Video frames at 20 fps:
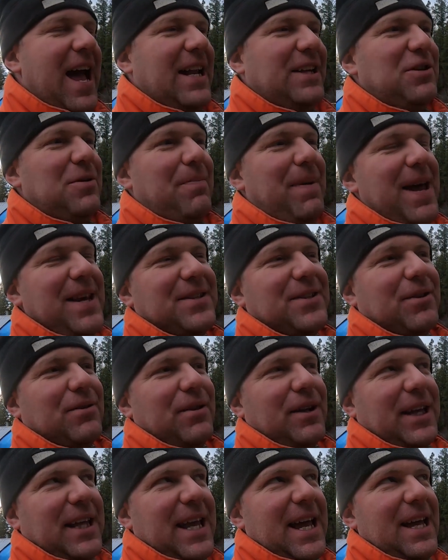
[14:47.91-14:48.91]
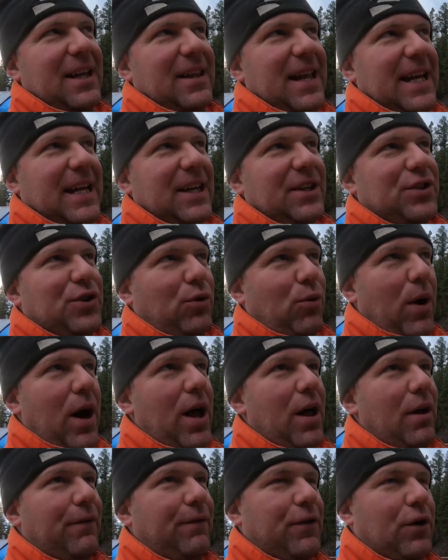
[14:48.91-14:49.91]
and you basically get like a
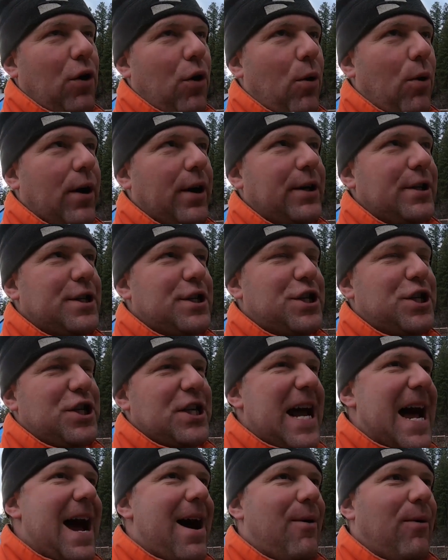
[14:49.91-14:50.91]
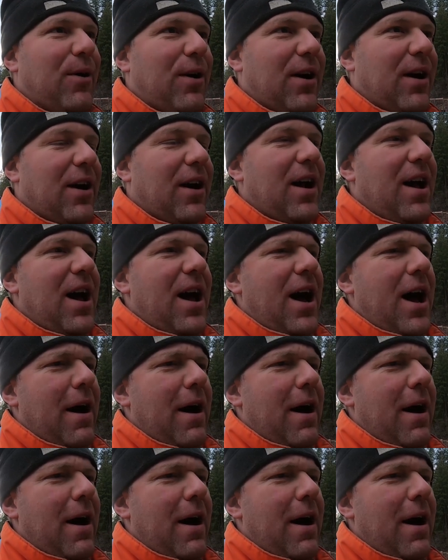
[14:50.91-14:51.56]
12 quart shower